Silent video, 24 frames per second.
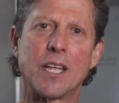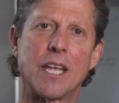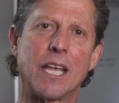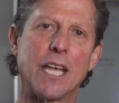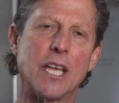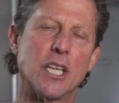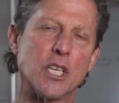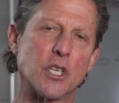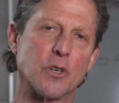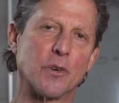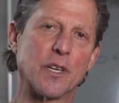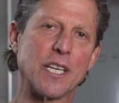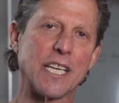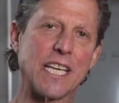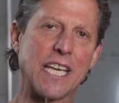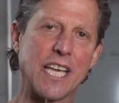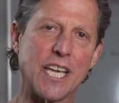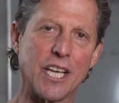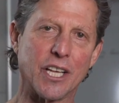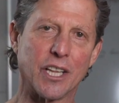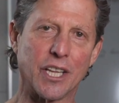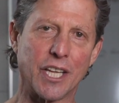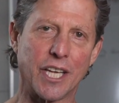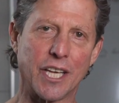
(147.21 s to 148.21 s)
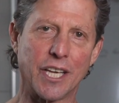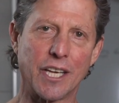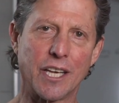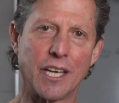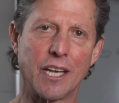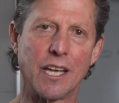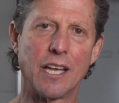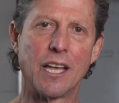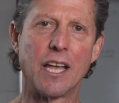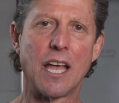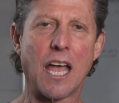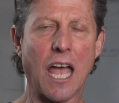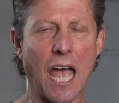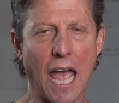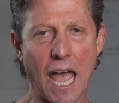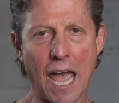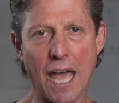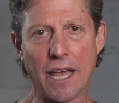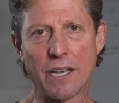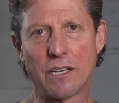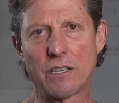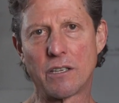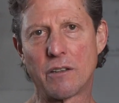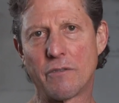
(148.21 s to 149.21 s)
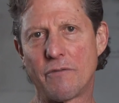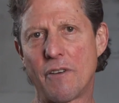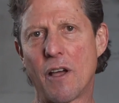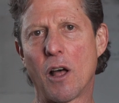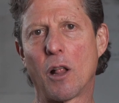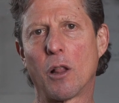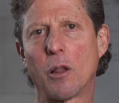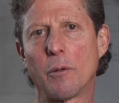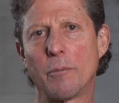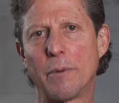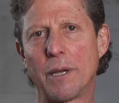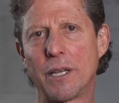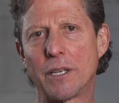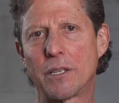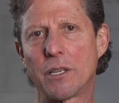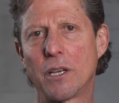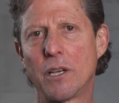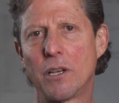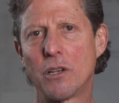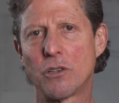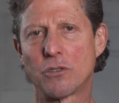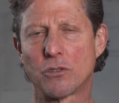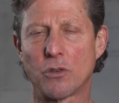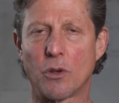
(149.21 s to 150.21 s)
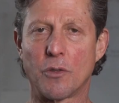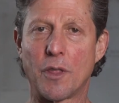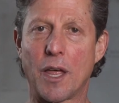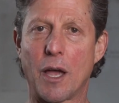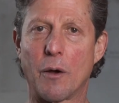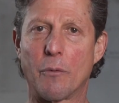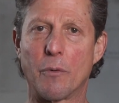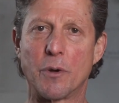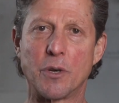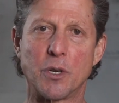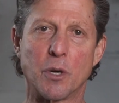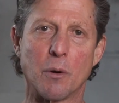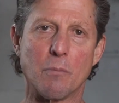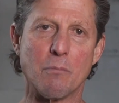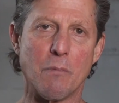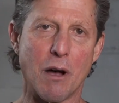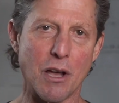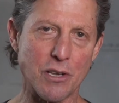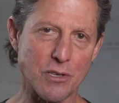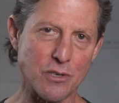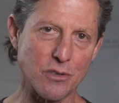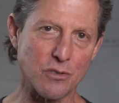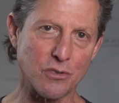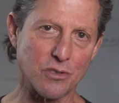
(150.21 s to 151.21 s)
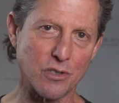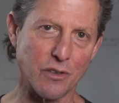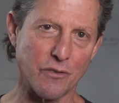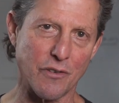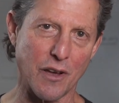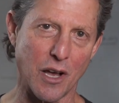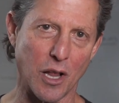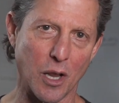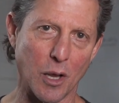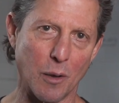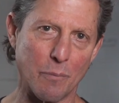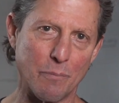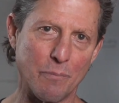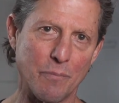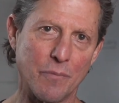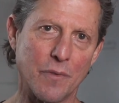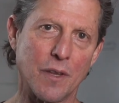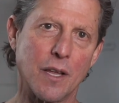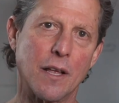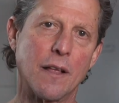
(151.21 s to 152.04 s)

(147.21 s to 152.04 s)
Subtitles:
injury healing, and development, so that when your muscles develop,